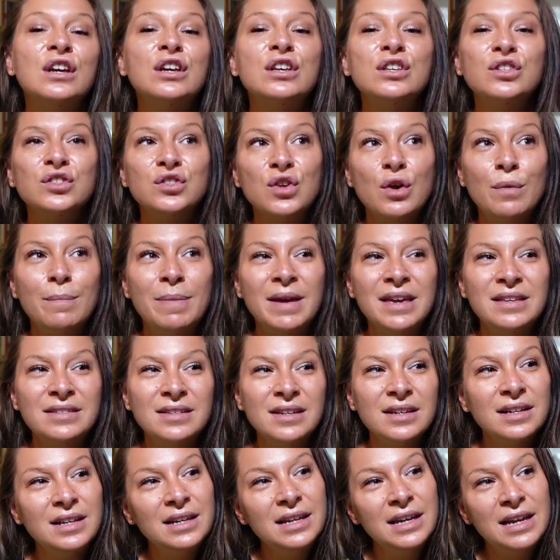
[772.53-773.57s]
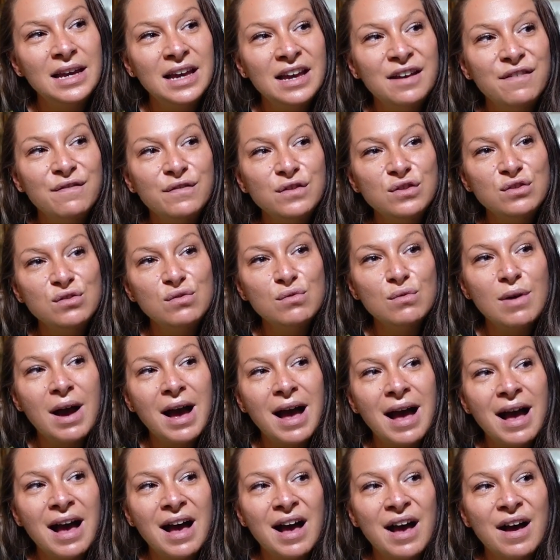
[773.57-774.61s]
So basically, if you
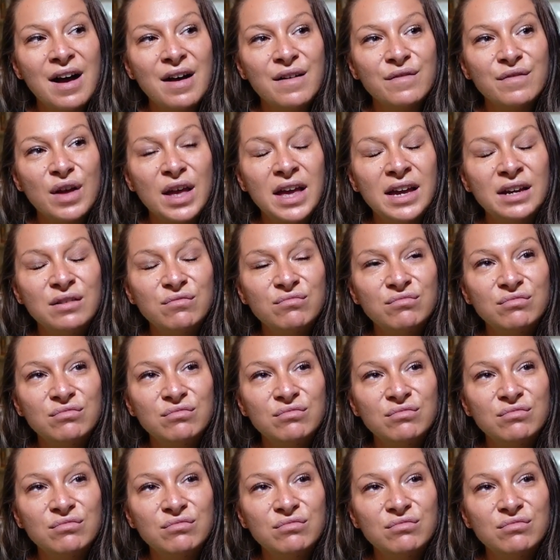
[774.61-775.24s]
have a